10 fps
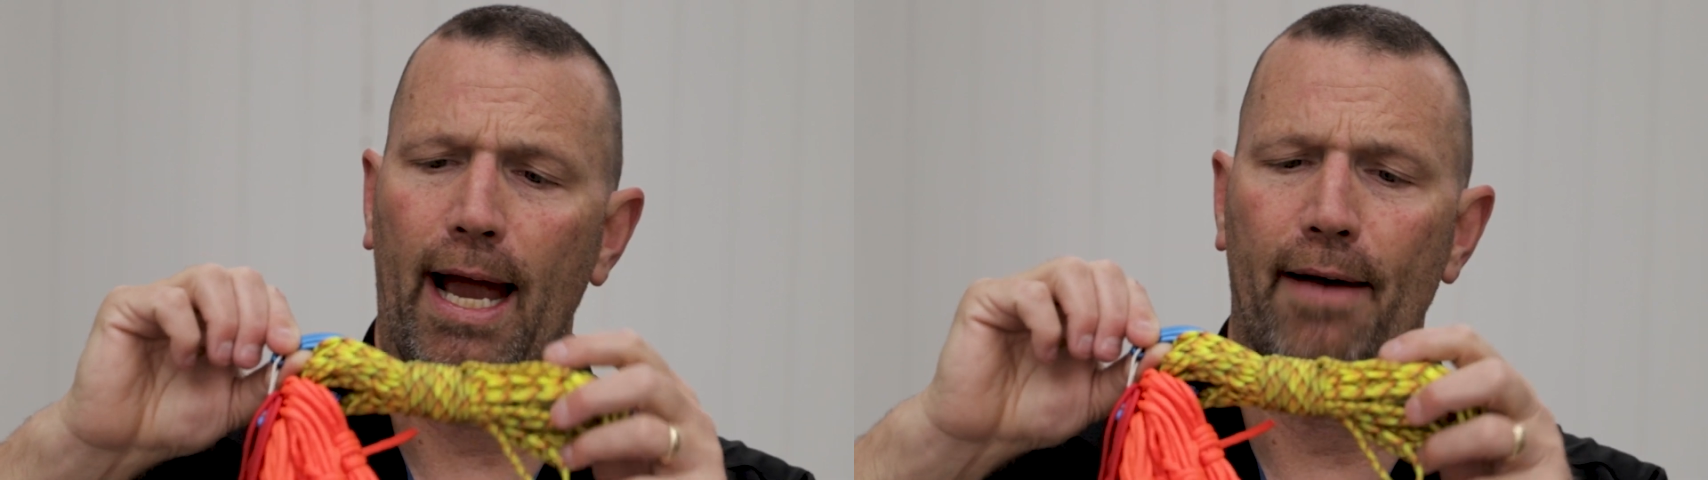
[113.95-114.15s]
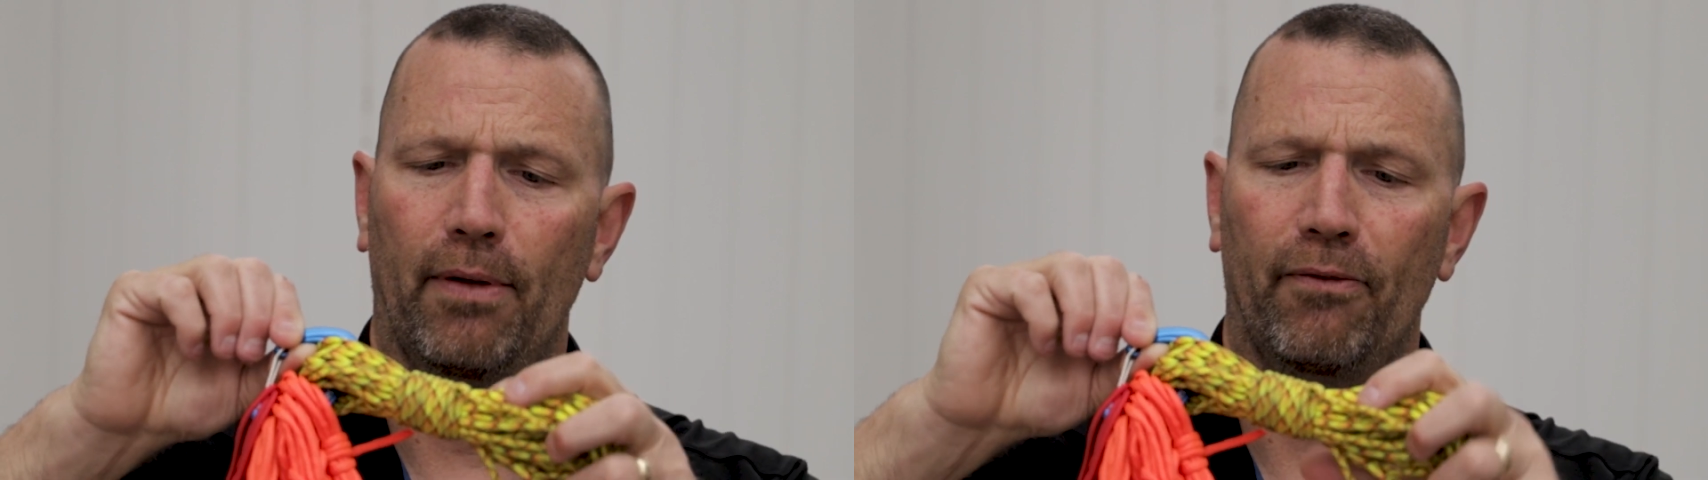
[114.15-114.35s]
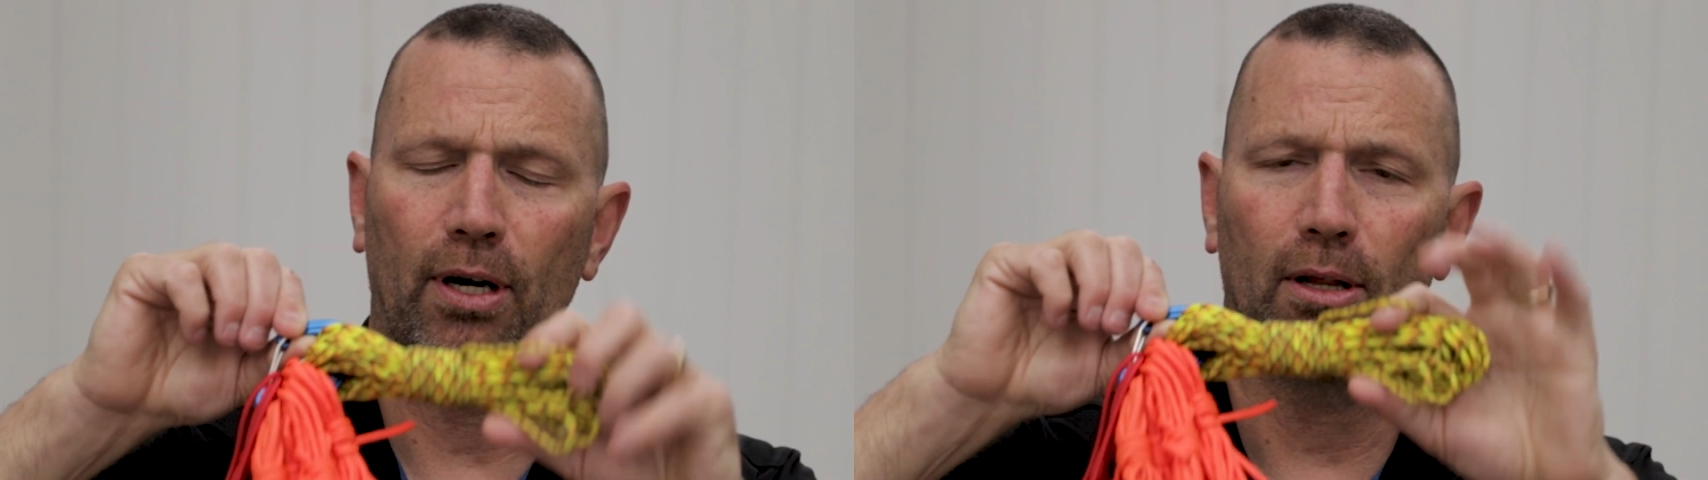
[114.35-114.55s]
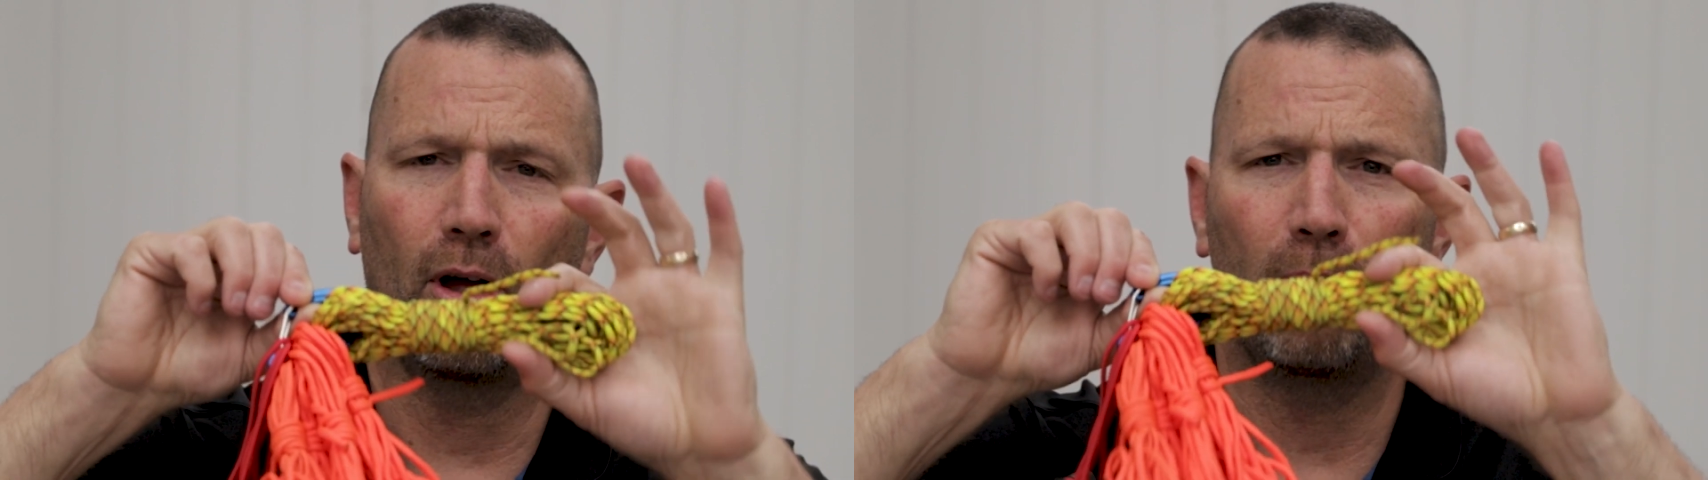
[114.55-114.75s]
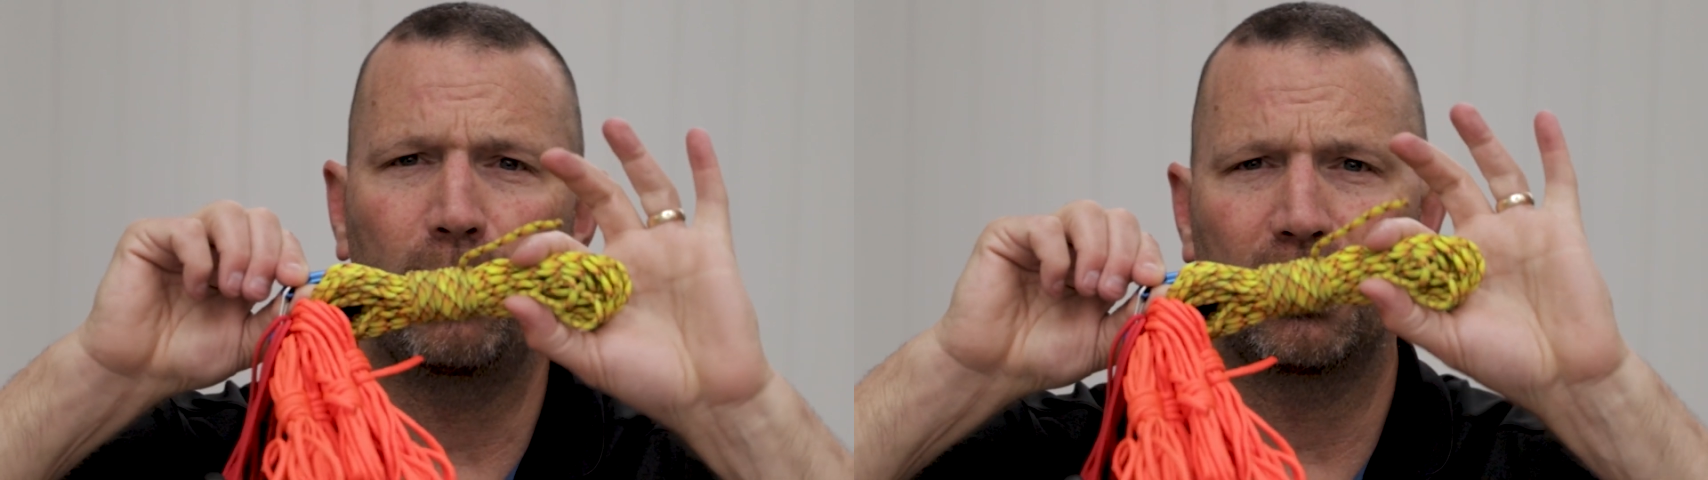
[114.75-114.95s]
I have a very
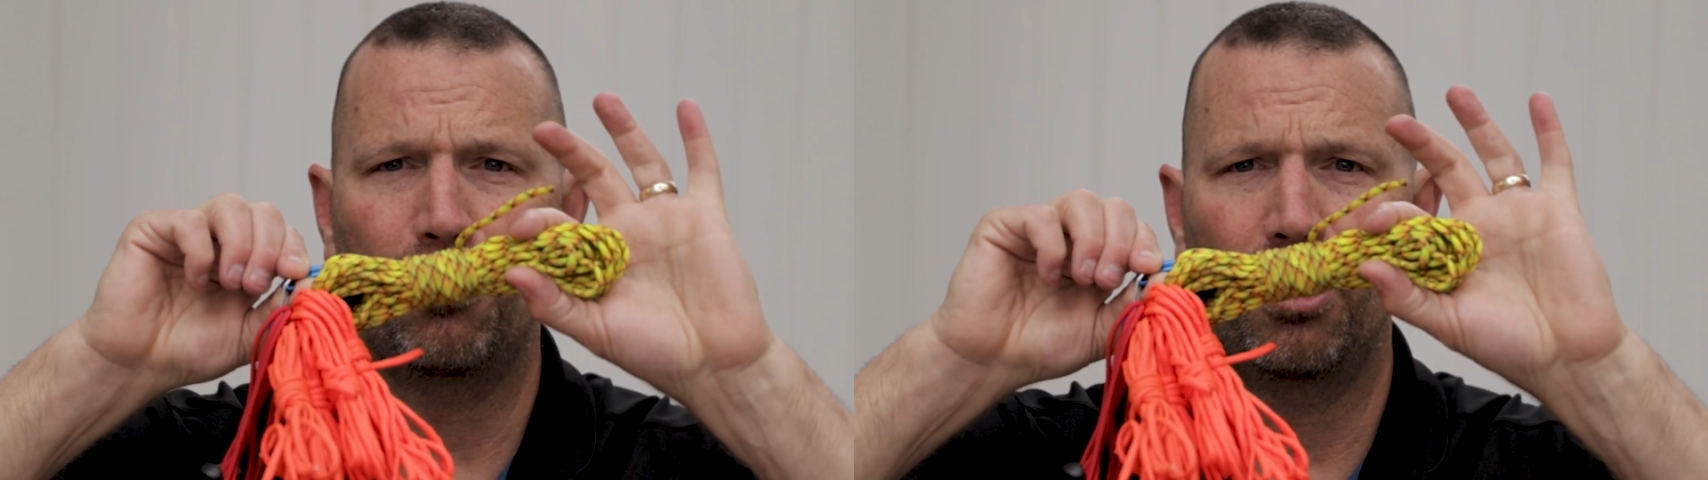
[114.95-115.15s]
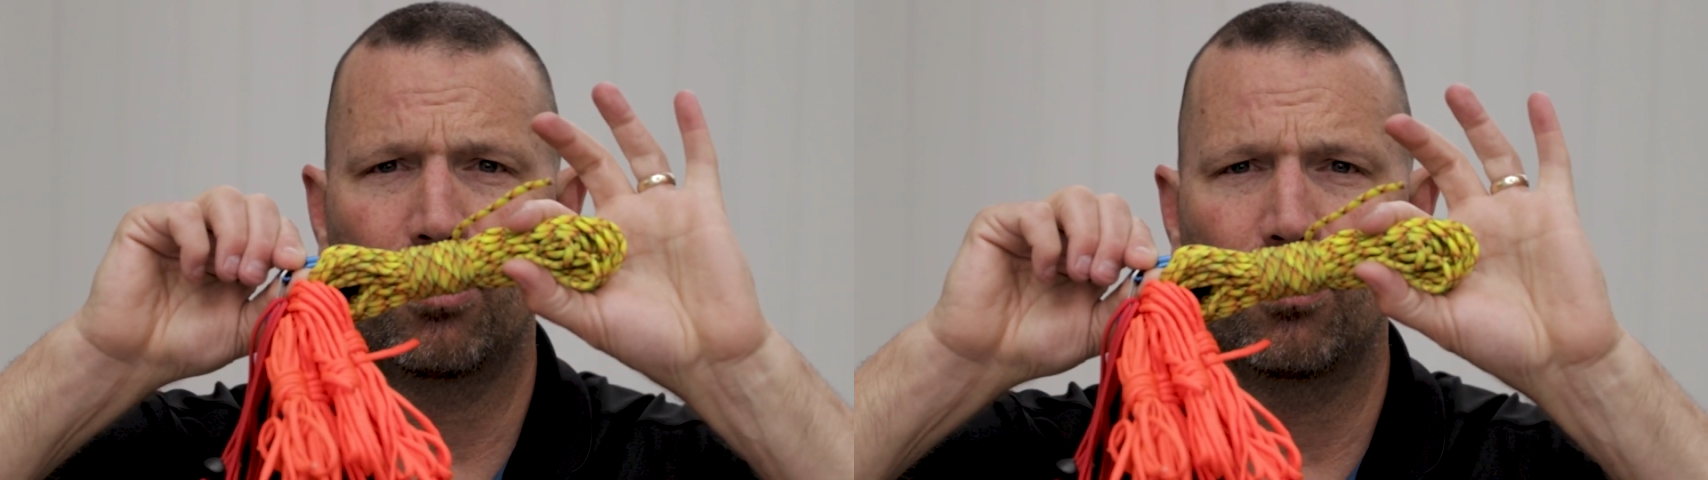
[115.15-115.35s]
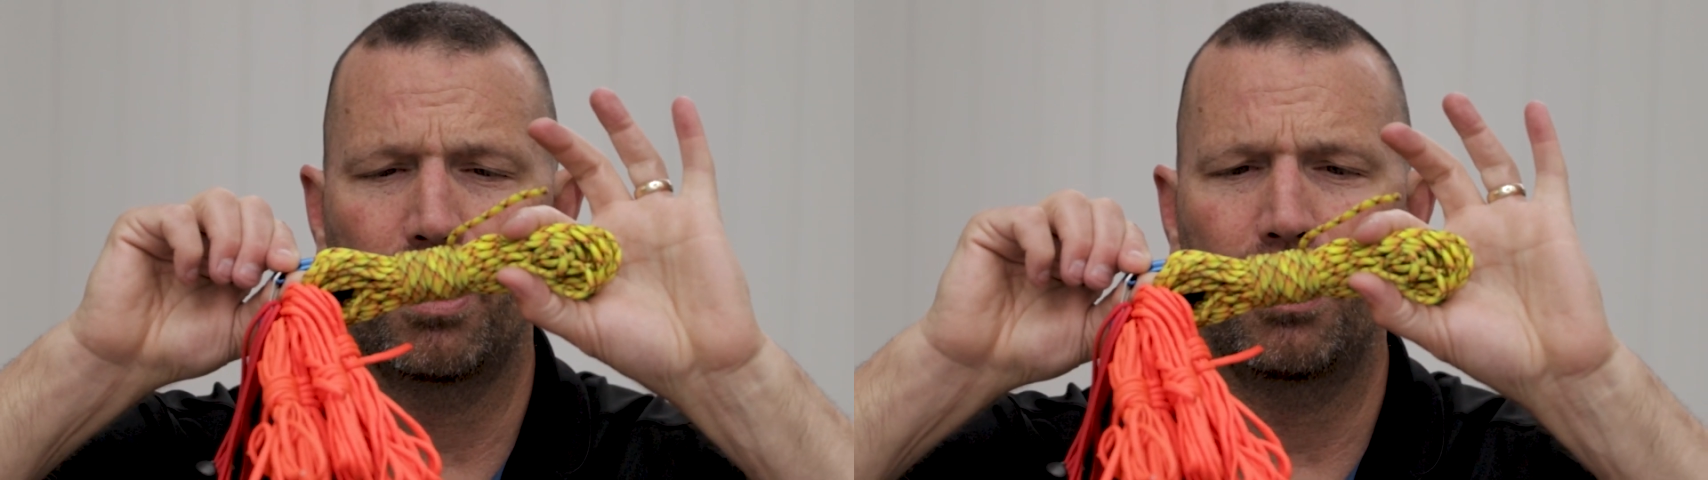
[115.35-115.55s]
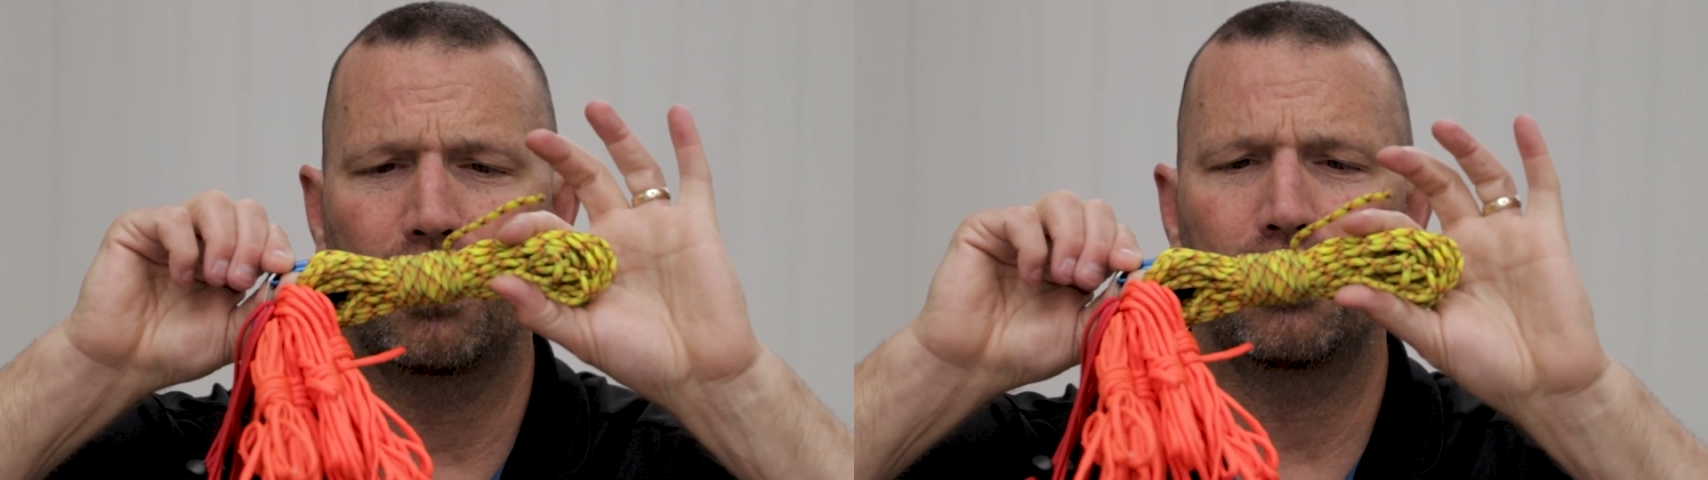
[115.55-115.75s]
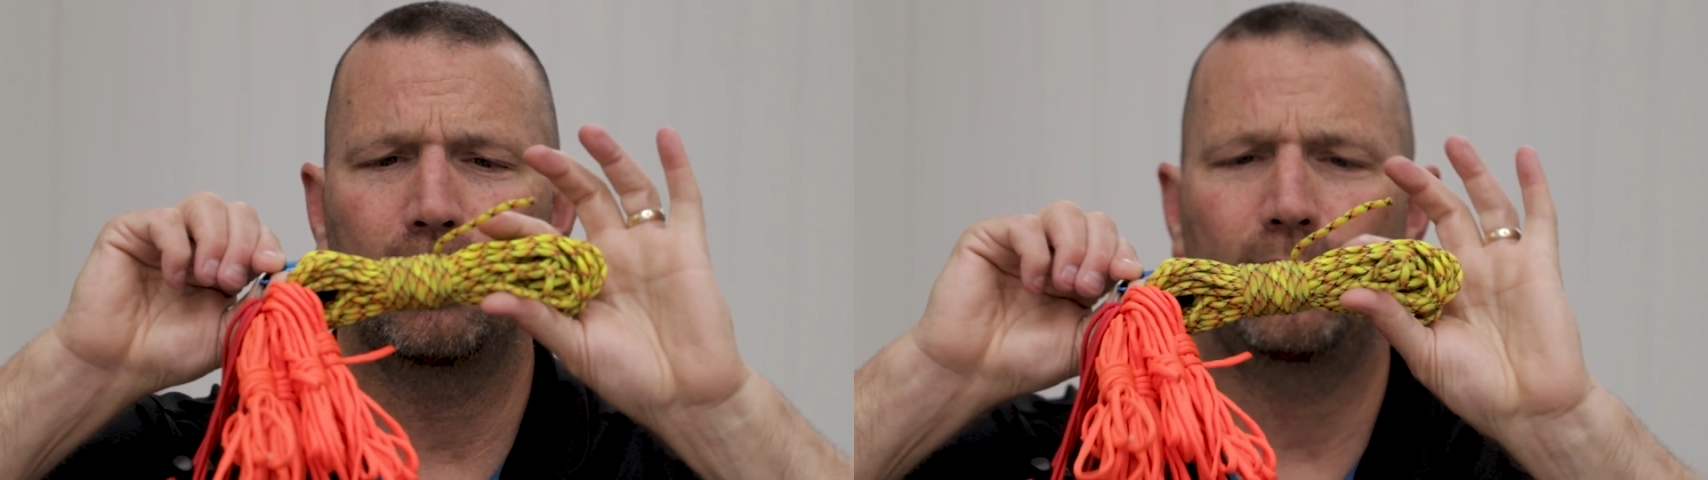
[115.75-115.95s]
long piece of paracord here.